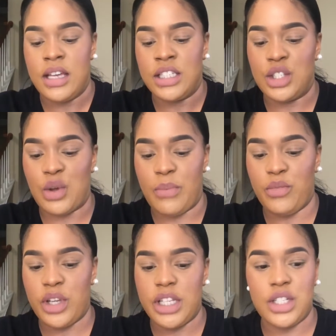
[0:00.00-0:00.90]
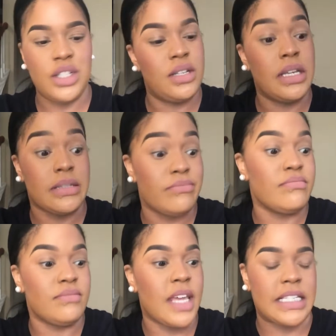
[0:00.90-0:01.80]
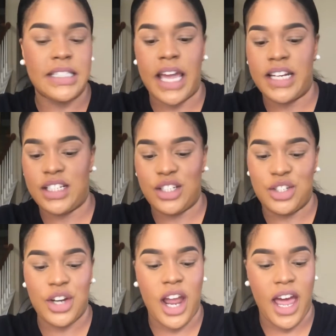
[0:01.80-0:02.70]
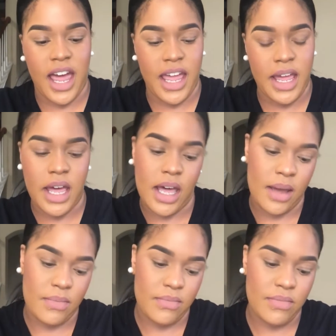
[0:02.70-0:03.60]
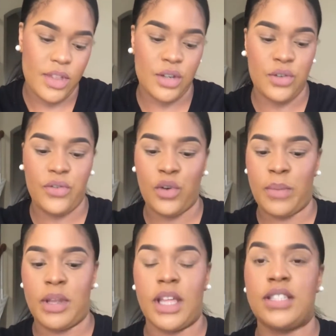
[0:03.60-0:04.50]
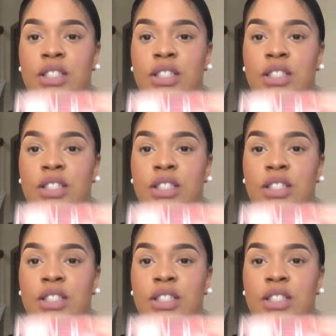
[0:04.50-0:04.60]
So I'm really excited to try the new formula.